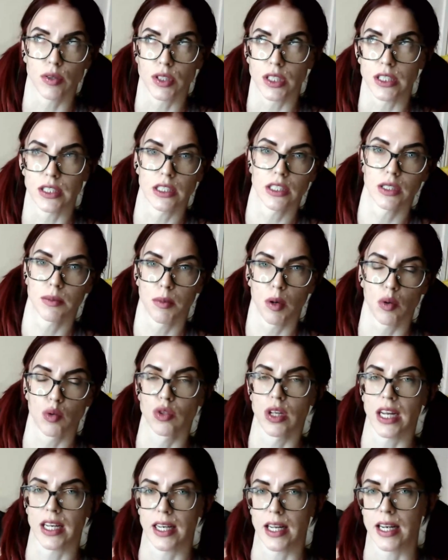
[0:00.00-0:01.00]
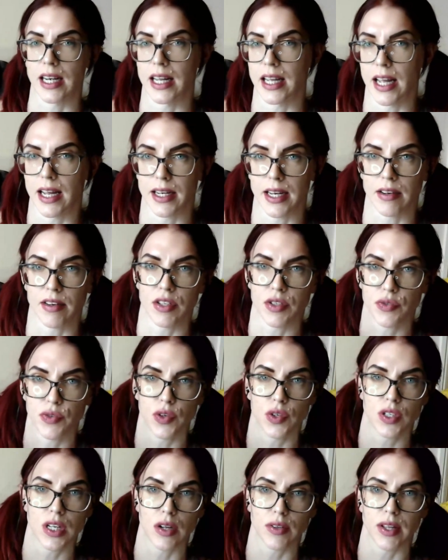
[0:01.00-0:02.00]
know cheese is a mold technically, and there is
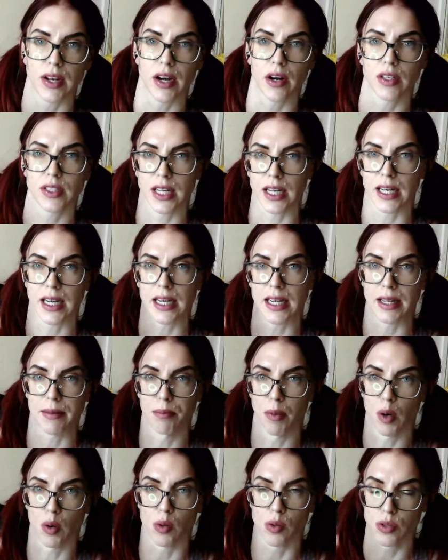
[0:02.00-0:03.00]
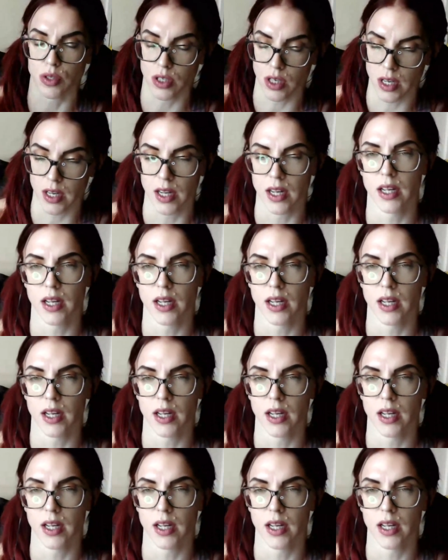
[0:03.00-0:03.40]
foods out there that are technically molds.